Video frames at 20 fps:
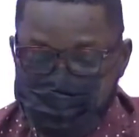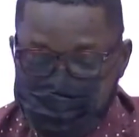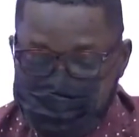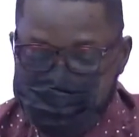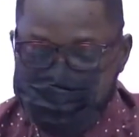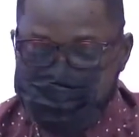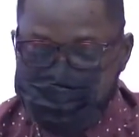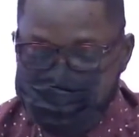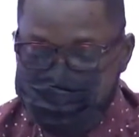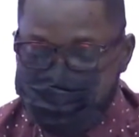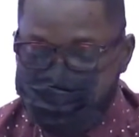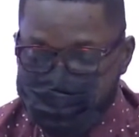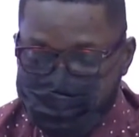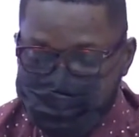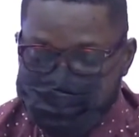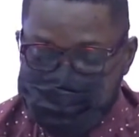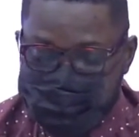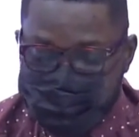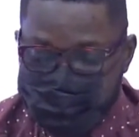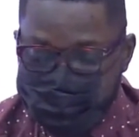just did the
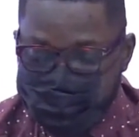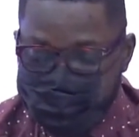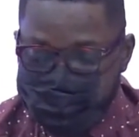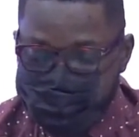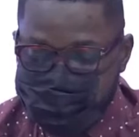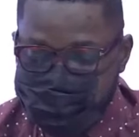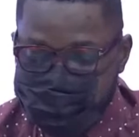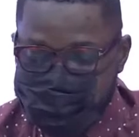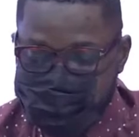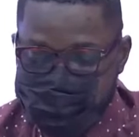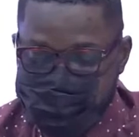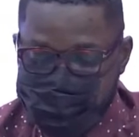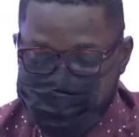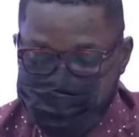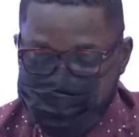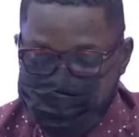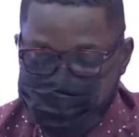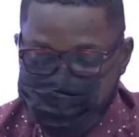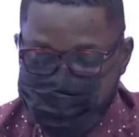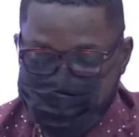one simple thing
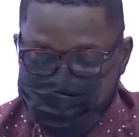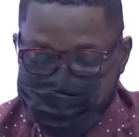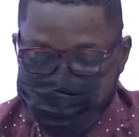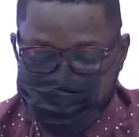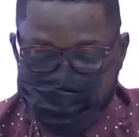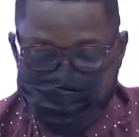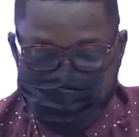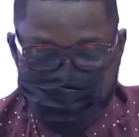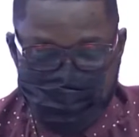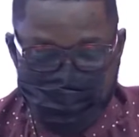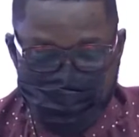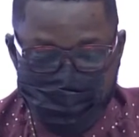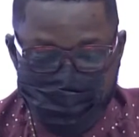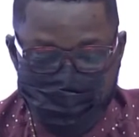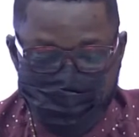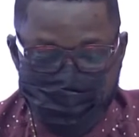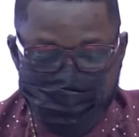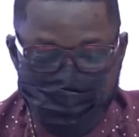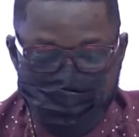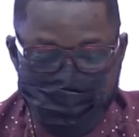necessary to get past the
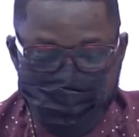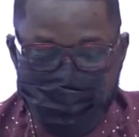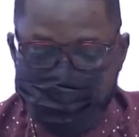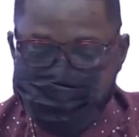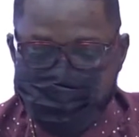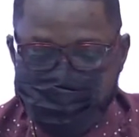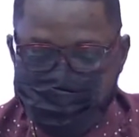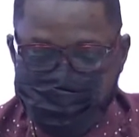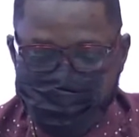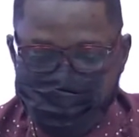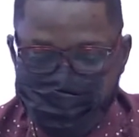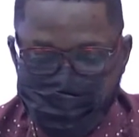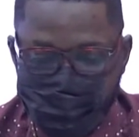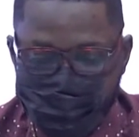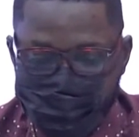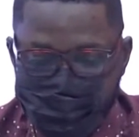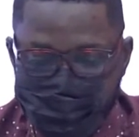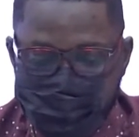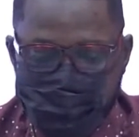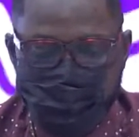pain. Just let it go.
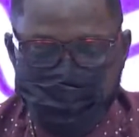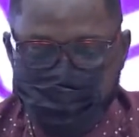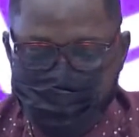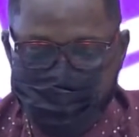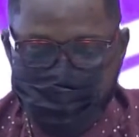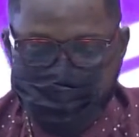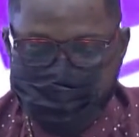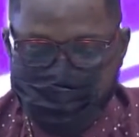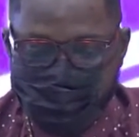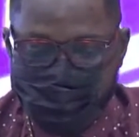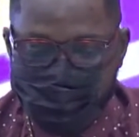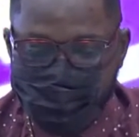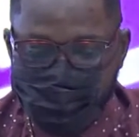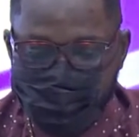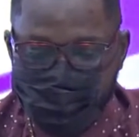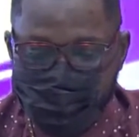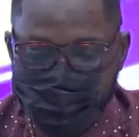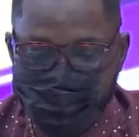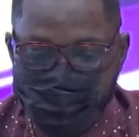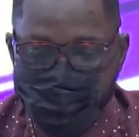Just put it down.
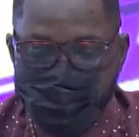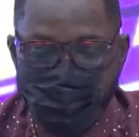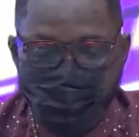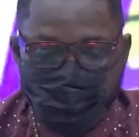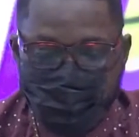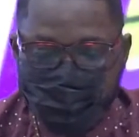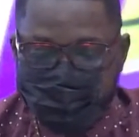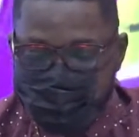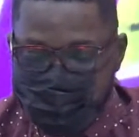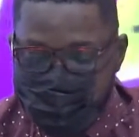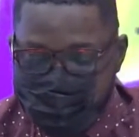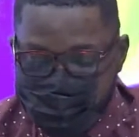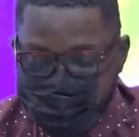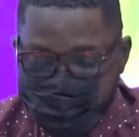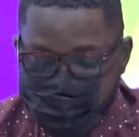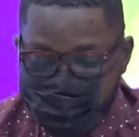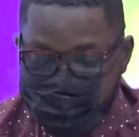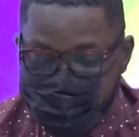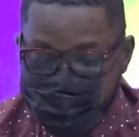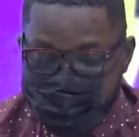All that time
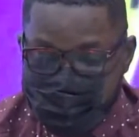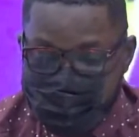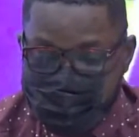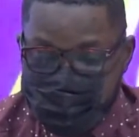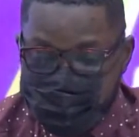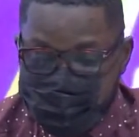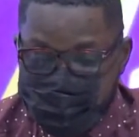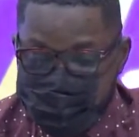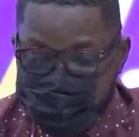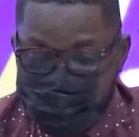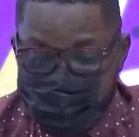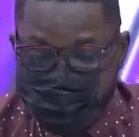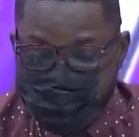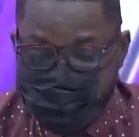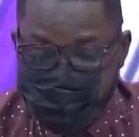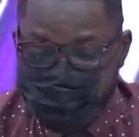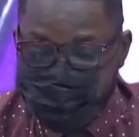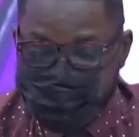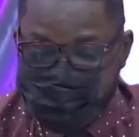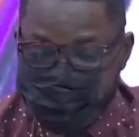you've been
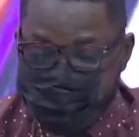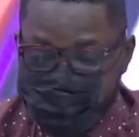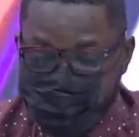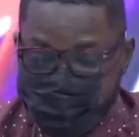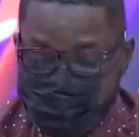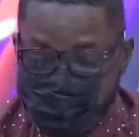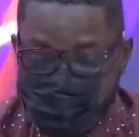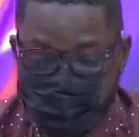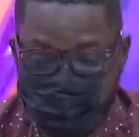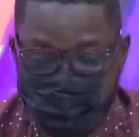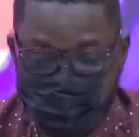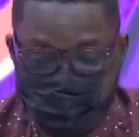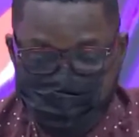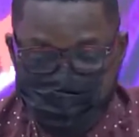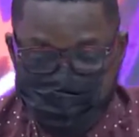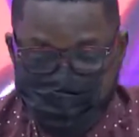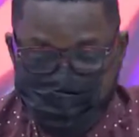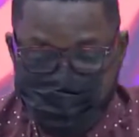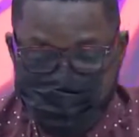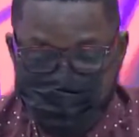turning this thing around in
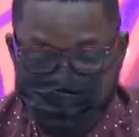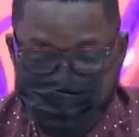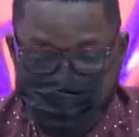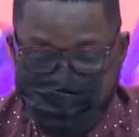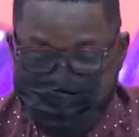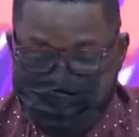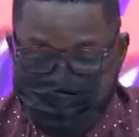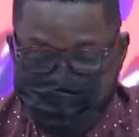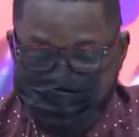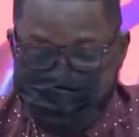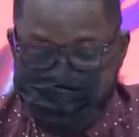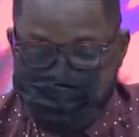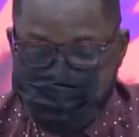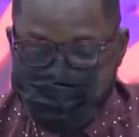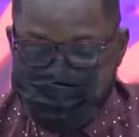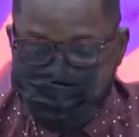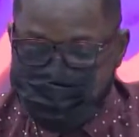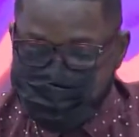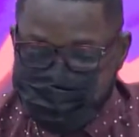your head, analyzing it,